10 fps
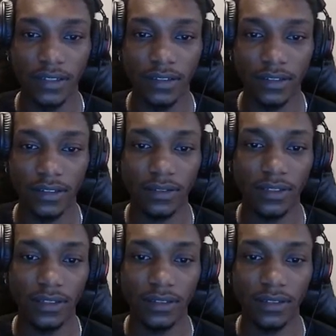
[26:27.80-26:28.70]
So
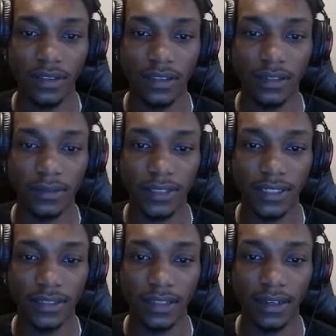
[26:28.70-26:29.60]
this in theory
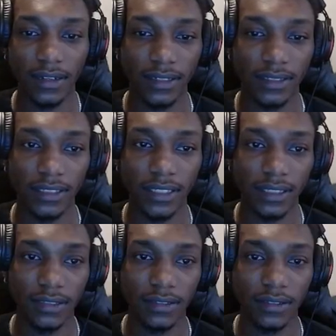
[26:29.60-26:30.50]
has a higher
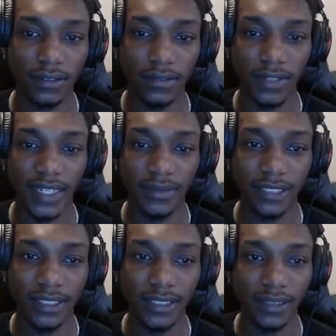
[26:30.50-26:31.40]
chance of
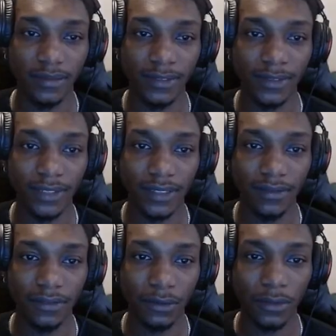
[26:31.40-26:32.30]
averaging more
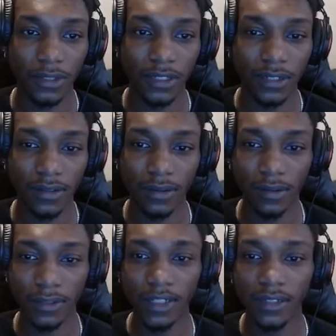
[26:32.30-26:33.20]
than 4,
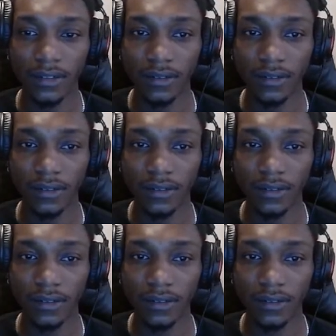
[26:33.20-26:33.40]
right?